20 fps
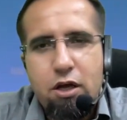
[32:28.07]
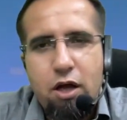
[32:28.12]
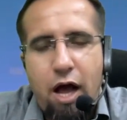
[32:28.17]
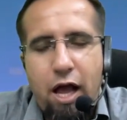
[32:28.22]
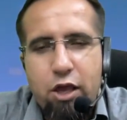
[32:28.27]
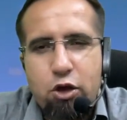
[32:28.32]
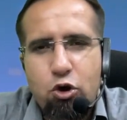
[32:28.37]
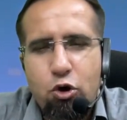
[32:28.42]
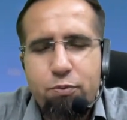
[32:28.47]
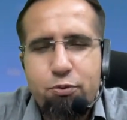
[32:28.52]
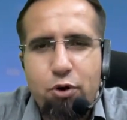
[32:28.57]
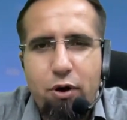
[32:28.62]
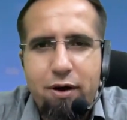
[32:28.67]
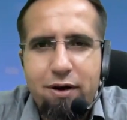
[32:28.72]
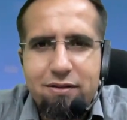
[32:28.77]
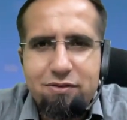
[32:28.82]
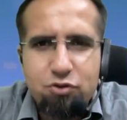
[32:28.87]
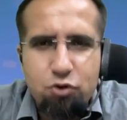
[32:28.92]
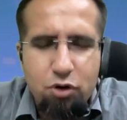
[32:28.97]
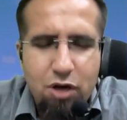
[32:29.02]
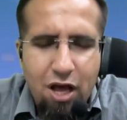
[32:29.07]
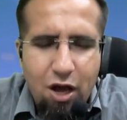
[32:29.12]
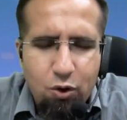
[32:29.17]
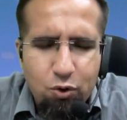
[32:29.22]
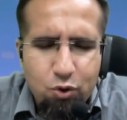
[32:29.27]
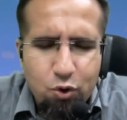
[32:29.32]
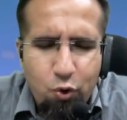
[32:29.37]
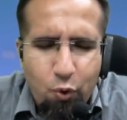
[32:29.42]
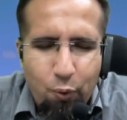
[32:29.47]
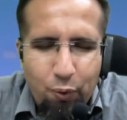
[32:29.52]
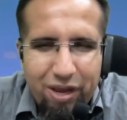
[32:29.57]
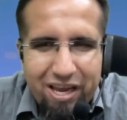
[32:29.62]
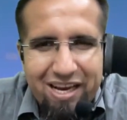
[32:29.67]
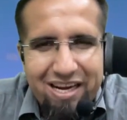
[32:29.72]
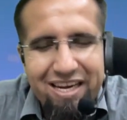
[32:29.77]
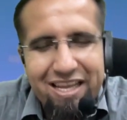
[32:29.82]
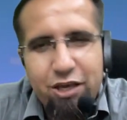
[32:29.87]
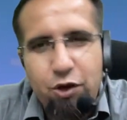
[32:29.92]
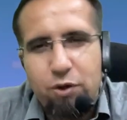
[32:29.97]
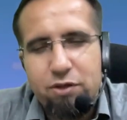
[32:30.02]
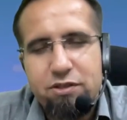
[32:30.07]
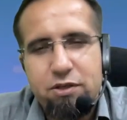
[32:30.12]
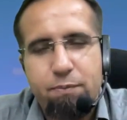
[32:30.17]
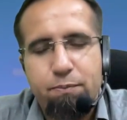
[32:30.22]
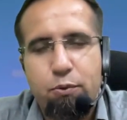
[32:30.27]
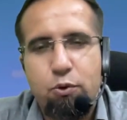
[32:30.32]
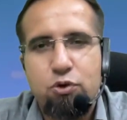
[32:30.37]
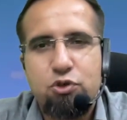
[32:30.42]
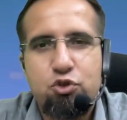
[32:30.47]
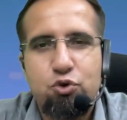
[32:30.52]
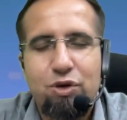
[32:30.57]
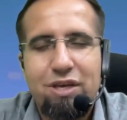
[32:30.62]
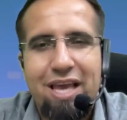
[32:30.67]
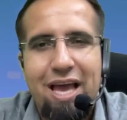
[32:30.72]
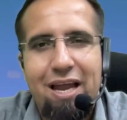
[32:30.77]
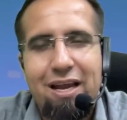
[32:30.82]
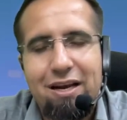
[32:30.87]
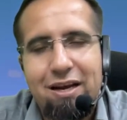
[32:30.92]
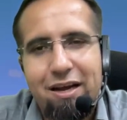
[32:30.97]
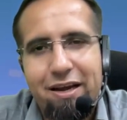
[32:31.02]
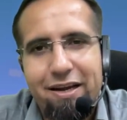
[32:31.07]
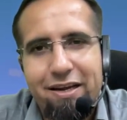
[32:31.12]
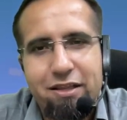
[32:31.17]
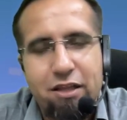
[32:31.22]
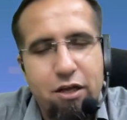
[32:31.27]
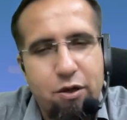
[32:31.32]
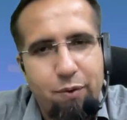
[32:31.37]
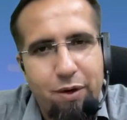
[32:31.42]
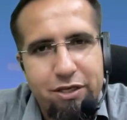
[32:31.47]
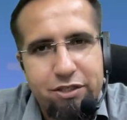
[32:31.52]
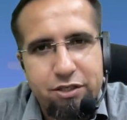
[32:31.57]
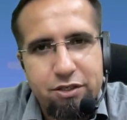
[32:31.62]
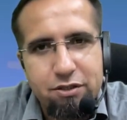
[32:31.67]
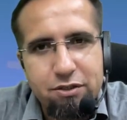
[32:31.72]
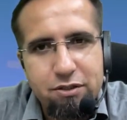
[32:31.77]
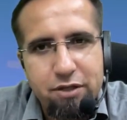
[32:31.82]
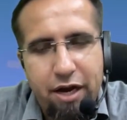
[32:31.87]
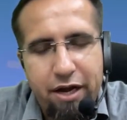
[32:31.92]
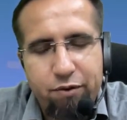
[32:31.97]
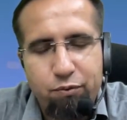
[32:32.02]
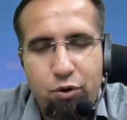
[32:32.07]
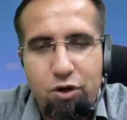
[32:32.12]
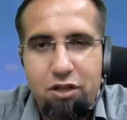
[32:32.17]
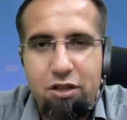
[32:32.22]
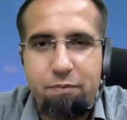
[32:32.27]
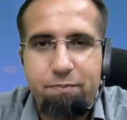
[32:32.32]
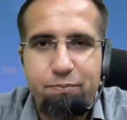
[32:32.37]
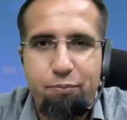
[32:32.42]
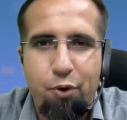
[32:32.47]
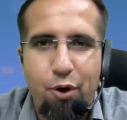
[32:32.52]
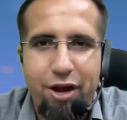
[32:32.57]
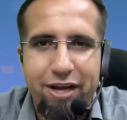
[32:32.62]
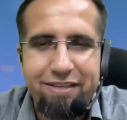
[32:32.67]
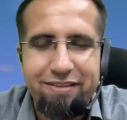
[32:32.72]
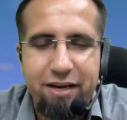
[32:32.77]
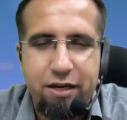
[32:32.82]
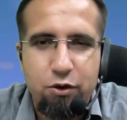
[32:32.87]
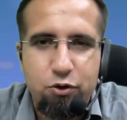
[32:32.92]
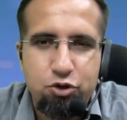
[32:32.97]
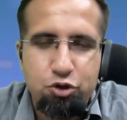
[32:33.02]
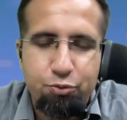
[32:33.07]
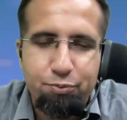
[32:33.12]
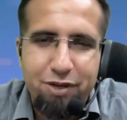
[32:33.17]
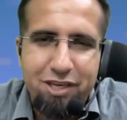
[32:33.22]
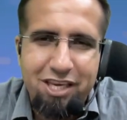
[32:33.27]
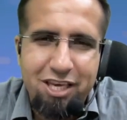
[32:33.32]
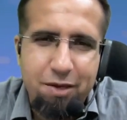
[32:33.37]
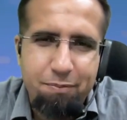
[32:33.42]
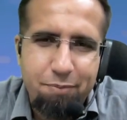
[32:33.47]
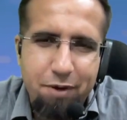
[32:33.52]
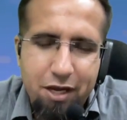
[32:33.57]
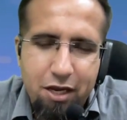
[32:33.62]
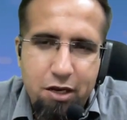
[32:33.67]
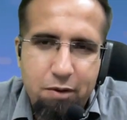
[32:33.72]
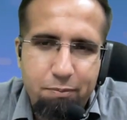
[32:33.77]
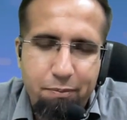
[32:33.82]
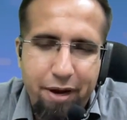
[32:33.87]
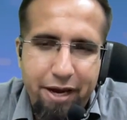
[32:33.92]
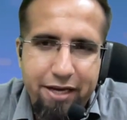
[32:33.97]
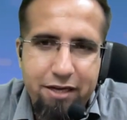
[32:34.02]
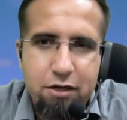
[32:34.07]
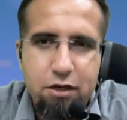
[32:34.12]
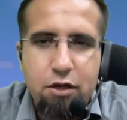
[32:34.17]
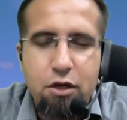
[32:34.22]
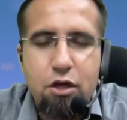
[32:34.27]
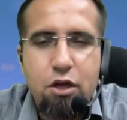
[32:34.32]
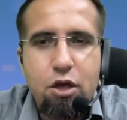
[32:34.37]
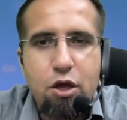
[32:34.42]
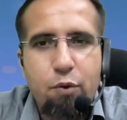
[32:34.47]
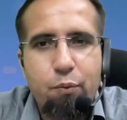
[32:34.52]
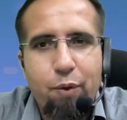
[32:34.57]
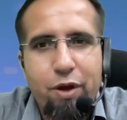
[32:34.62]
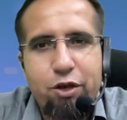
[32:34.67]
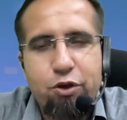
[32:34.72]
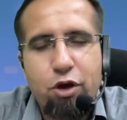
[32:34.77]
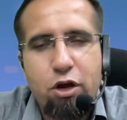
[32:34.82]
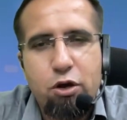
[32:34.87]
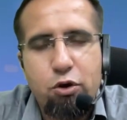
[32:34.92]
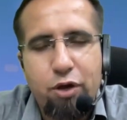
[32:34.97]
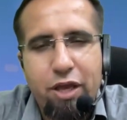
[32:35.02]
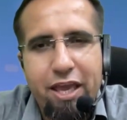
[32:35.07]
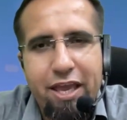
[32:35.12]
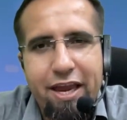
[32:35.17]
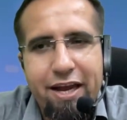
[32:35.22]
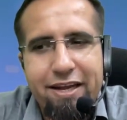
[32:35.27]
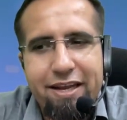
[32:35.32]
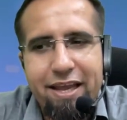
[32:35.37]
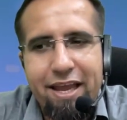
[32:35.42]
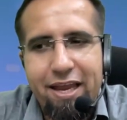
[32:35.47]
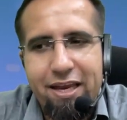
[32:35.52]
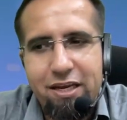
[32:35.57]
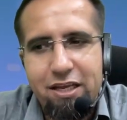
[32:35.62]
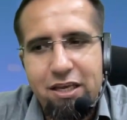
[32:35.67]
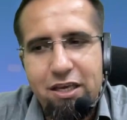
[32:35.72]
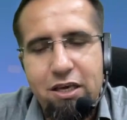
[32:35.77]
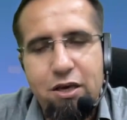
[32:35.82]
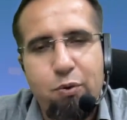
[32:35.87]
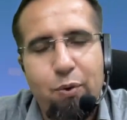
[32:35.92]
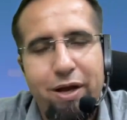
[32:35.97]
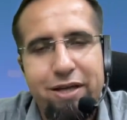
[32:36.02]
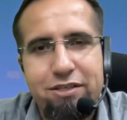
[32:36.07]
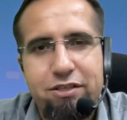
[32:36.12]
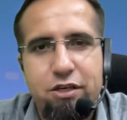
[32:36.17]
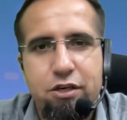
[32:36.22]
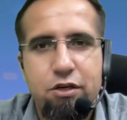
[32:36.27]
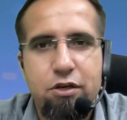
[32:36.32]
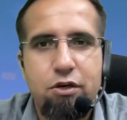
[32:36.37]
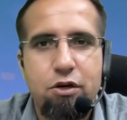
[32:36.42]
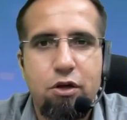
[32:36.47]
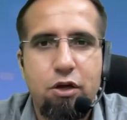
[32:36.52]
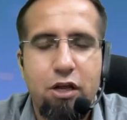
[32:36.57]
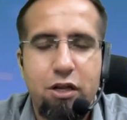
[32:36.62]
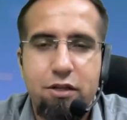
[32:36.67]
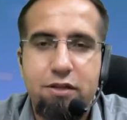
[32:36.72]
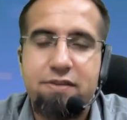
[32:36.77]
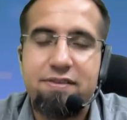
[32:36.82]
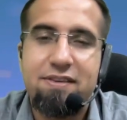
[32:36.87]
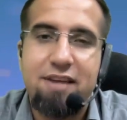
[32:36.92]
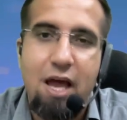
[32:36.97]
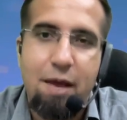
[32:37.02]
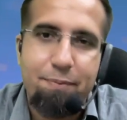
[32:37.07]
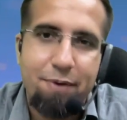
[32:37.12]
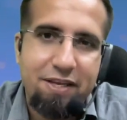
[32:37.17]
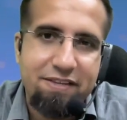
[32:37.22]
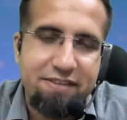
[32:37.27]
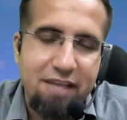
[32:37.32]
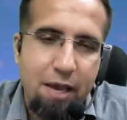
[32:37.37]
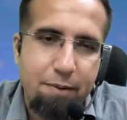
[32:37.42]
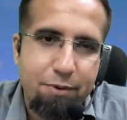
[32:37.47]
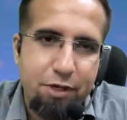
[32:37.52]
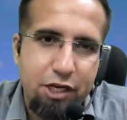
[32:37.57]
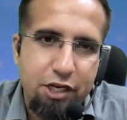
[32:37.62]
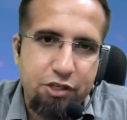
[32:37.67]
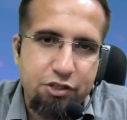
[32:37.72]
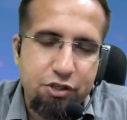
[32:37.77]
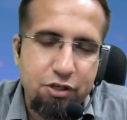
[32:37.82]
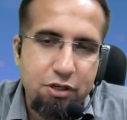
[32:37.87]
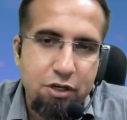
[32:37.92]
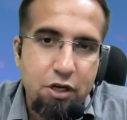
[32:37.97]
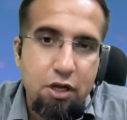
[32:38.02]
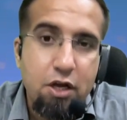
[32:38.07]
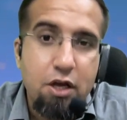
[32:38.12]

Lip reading: I hope you understood how quickly you are supposed to calculate the questions and what are the points that you should be keeping in mind when you are looking at any question in SNAP examination.